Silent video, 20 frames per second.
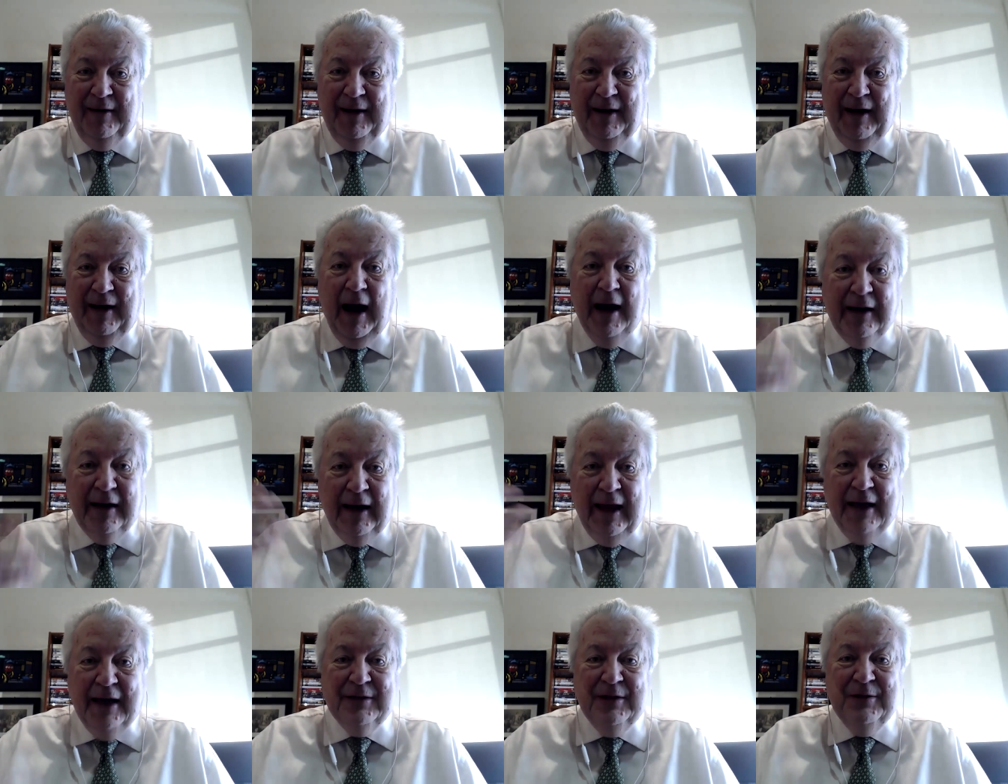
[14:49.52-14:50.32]

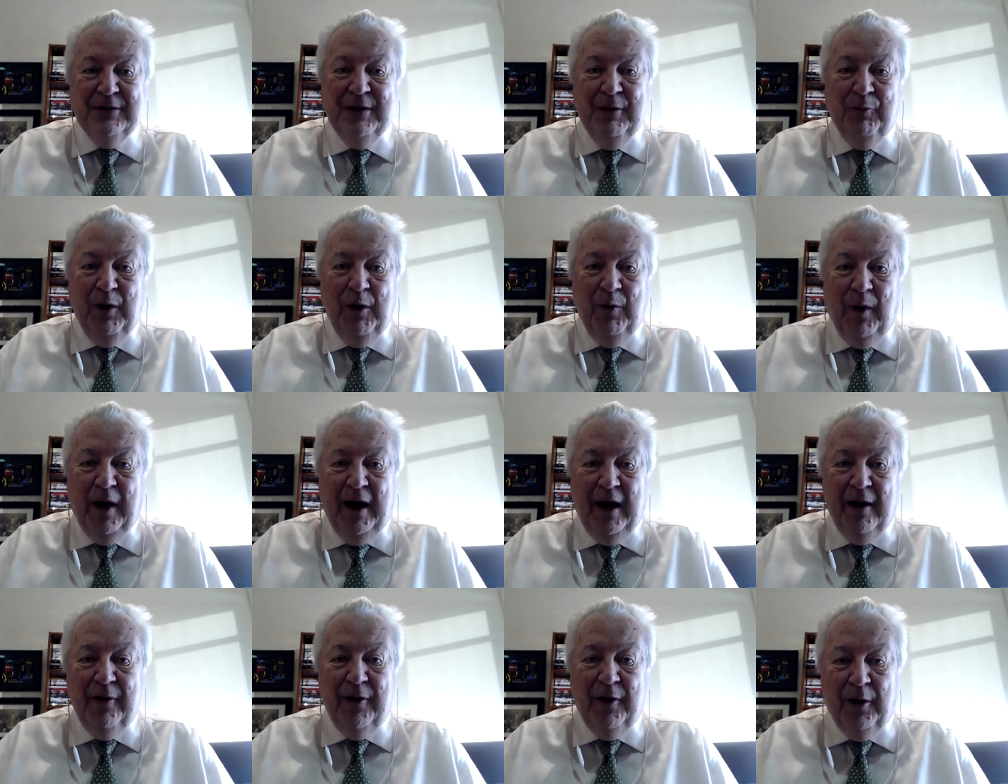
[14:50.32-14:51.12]
eyeglasses that we
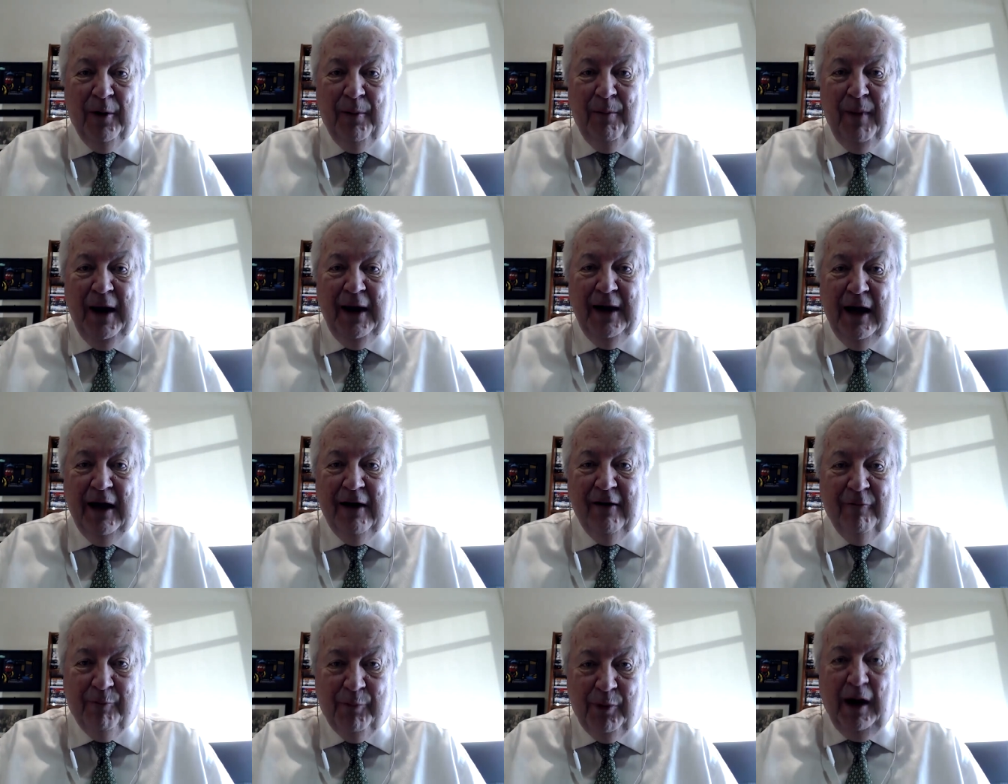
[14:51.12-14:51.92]
wear that are made out
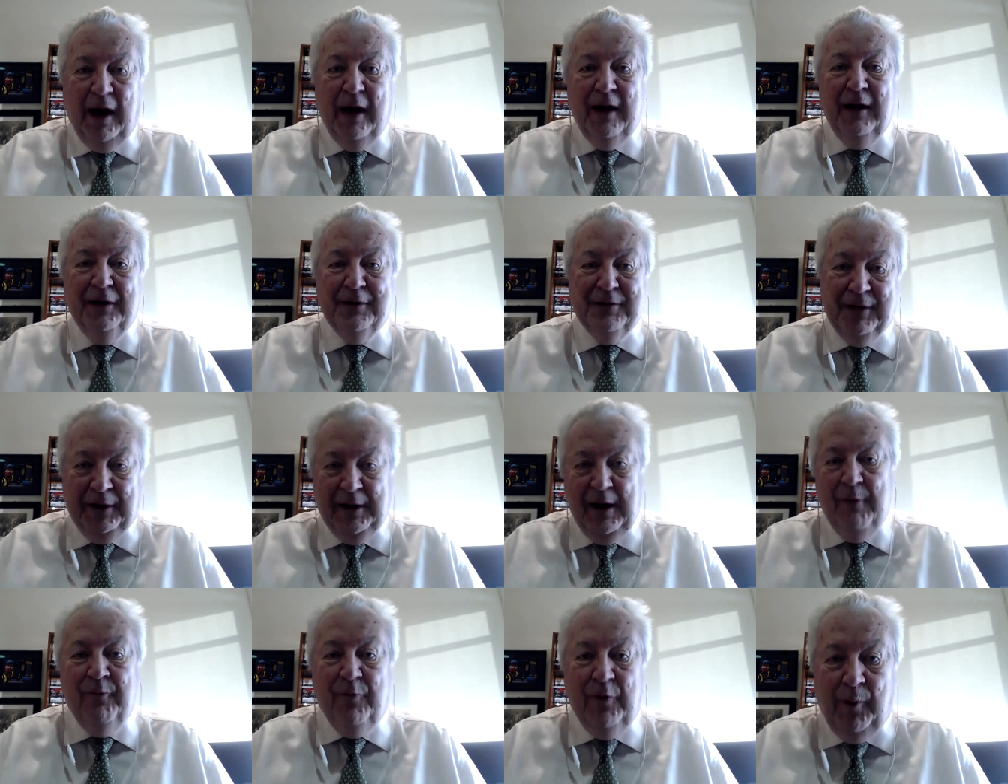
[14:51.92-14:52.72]
of products that
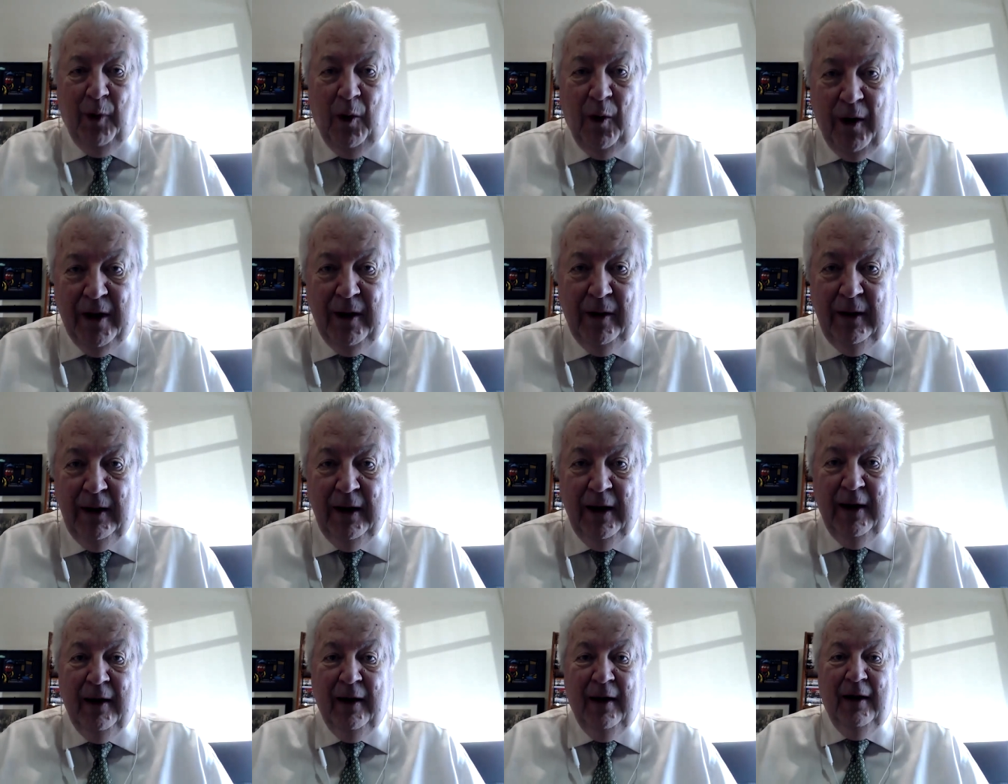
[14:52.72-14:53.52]
come from oil,
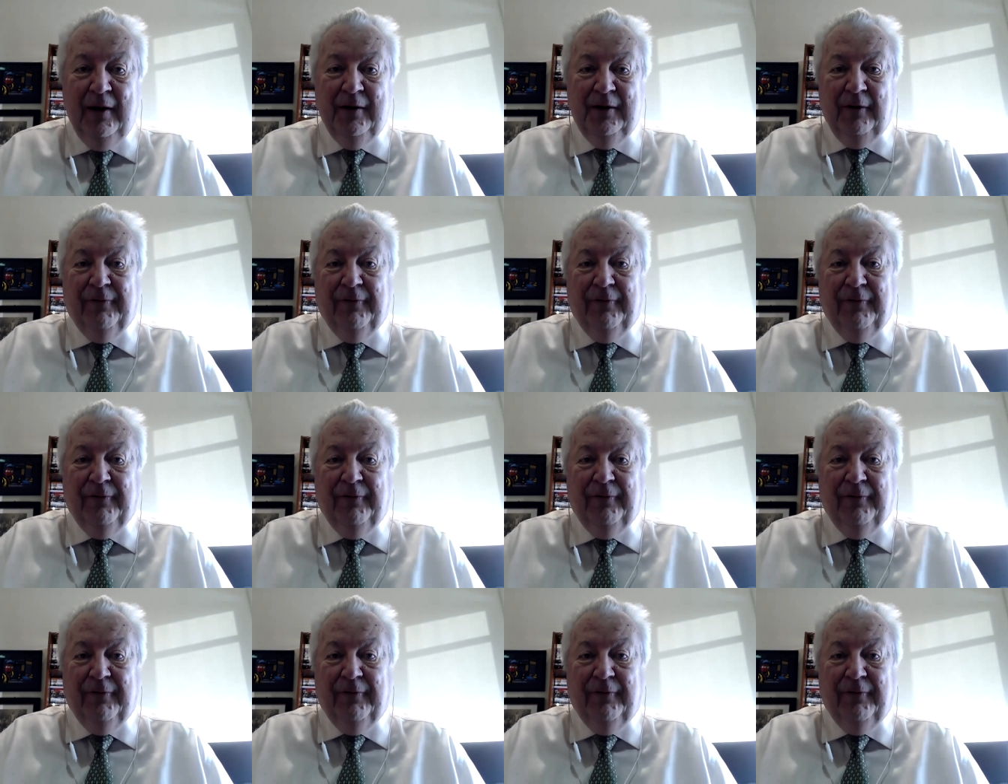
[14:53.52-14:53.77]
to